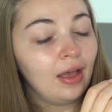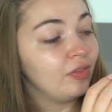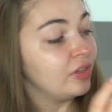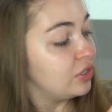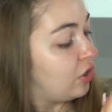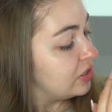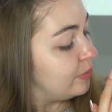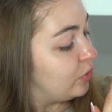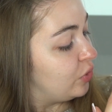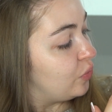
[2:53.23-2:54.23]
This has got
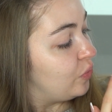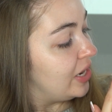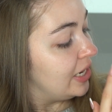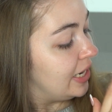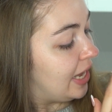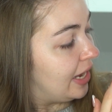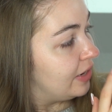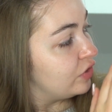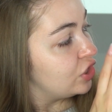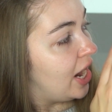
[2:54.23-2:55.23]
some greeny kind
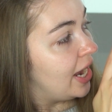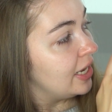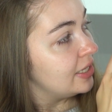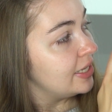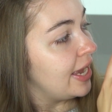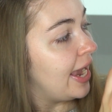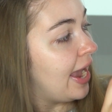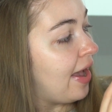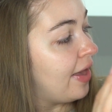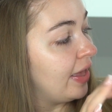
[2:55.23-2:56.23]
of shades
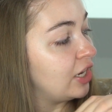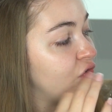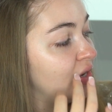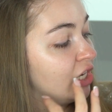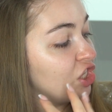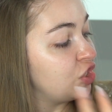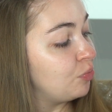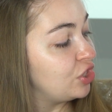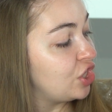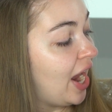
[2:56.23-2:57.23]
here, like greeny
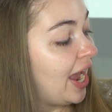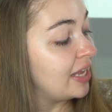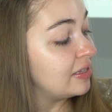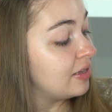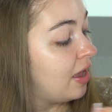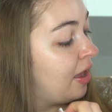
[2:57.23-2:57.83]
shimmer shades.